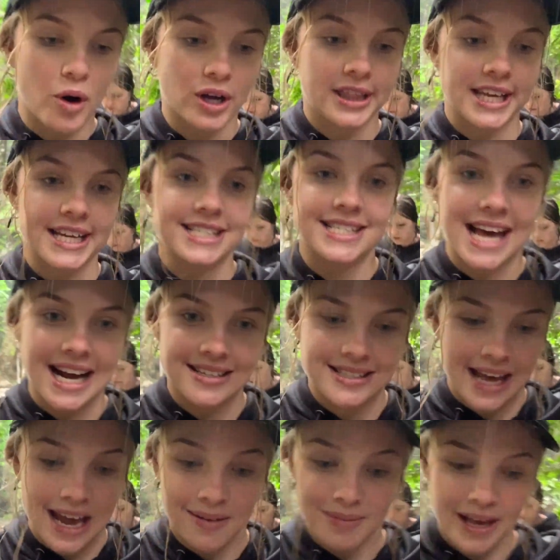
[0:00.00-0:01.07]
the exact
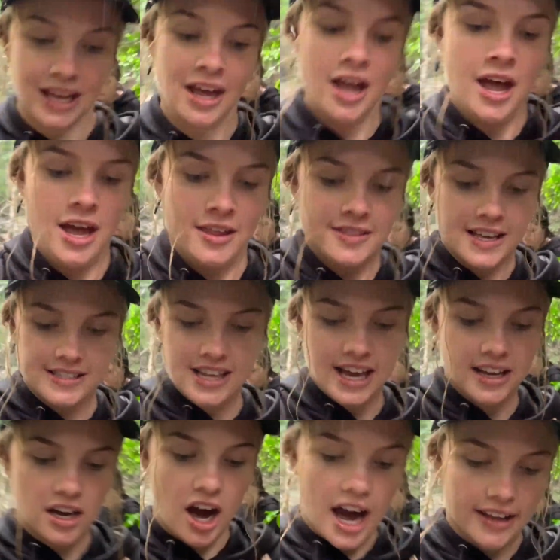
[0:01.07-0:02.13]
same. Like, there's like
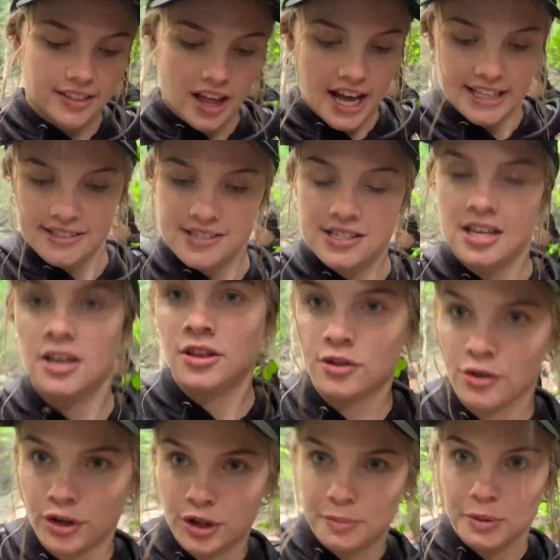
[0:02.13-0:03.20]
guidelines
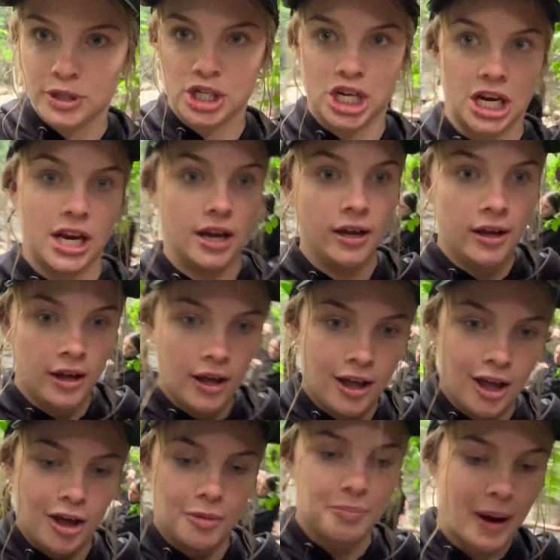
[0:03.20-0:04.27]
through the bush here,
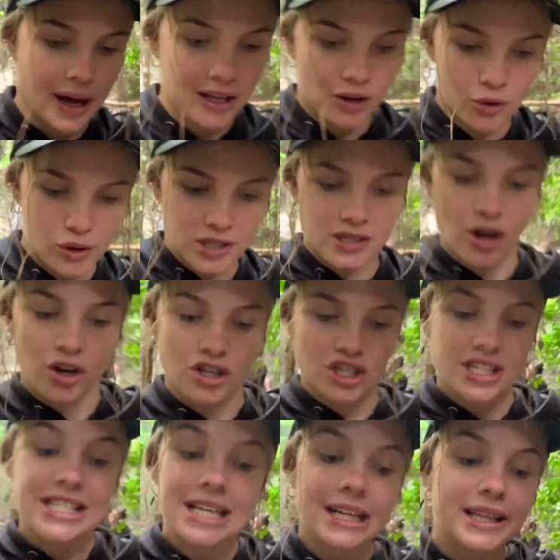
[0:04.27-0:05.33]
but you always go
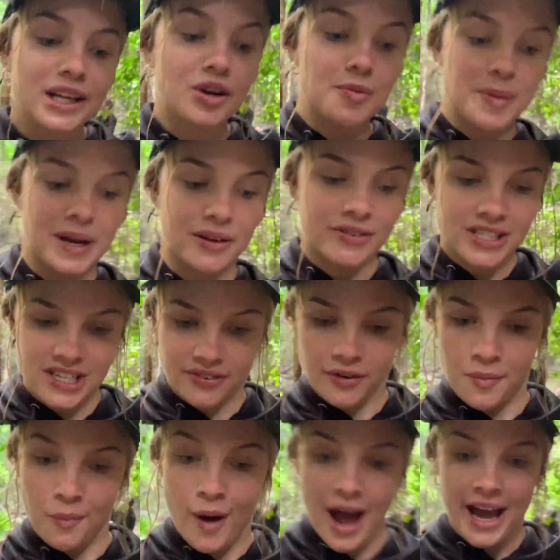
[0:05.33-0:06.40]
just a little bit of a
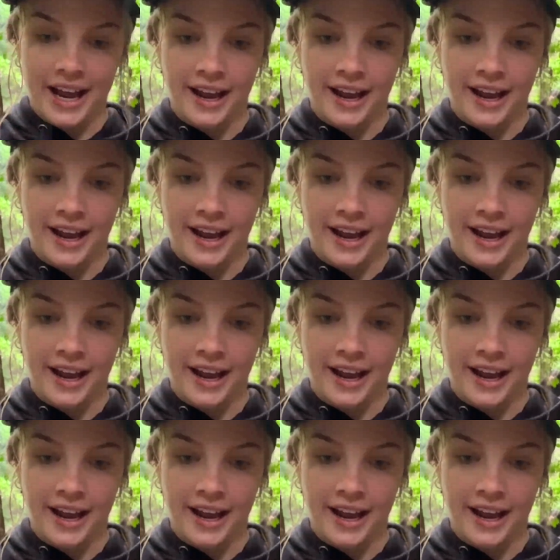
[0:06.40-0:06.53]
different way.